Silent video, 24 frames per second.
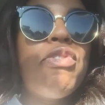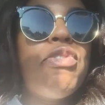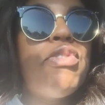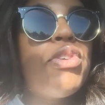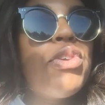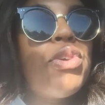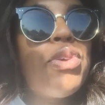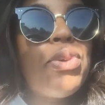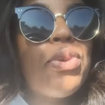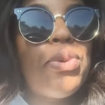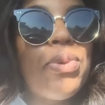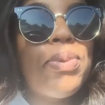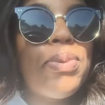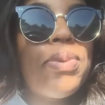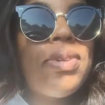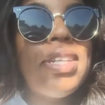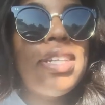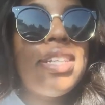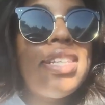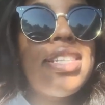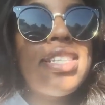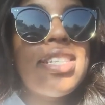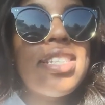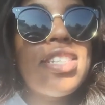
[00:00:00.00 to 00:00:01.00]
food
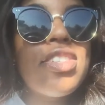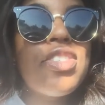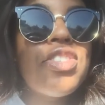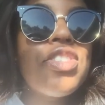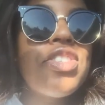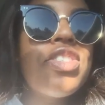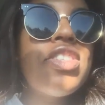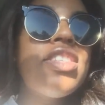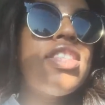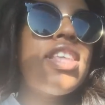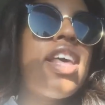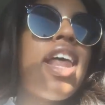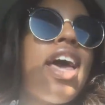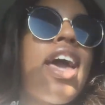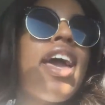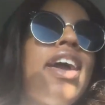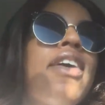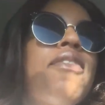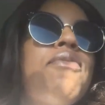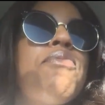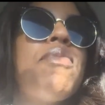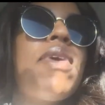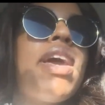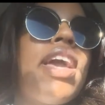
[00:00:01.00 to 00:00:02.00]
decisions that I
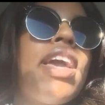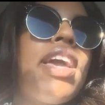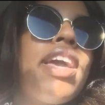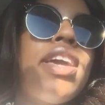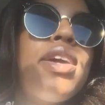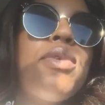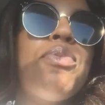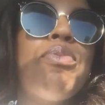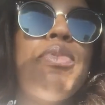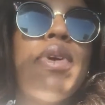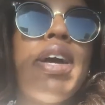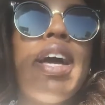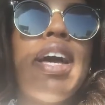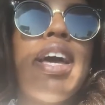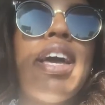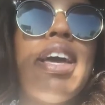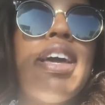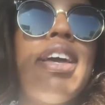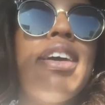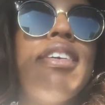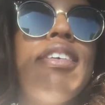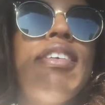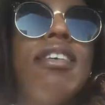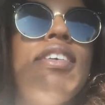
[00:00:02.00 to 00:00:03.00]
have made, but